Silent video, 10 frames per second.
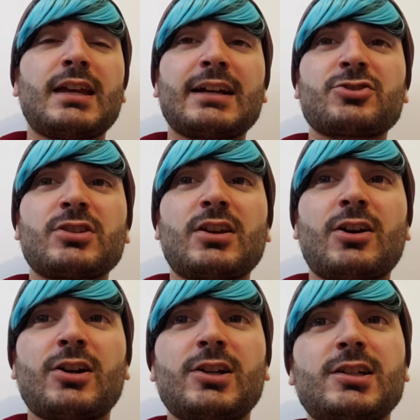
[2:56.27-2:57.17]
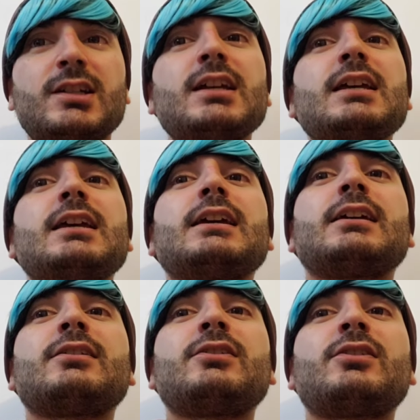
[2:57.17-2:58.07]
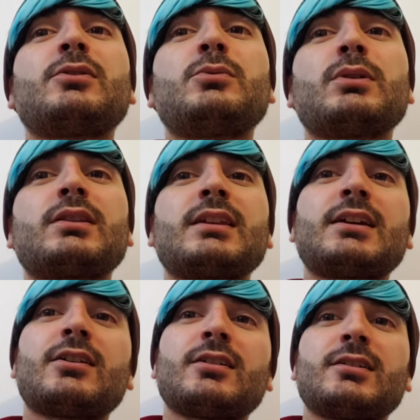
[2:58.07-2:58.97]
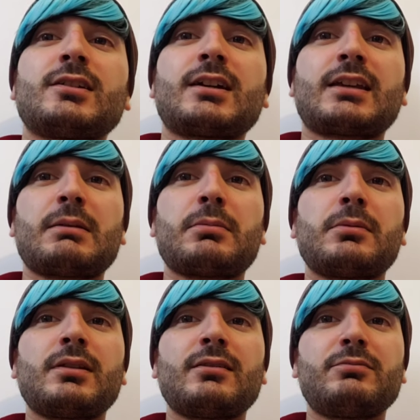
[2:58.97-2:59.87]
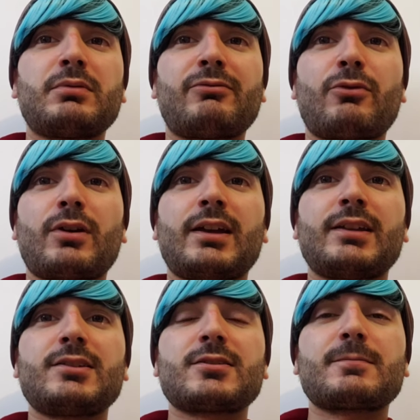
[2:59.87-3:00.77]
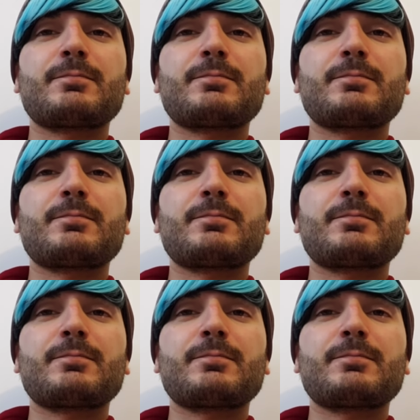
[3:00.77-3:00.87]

actually are, and what they are capable of beforehand,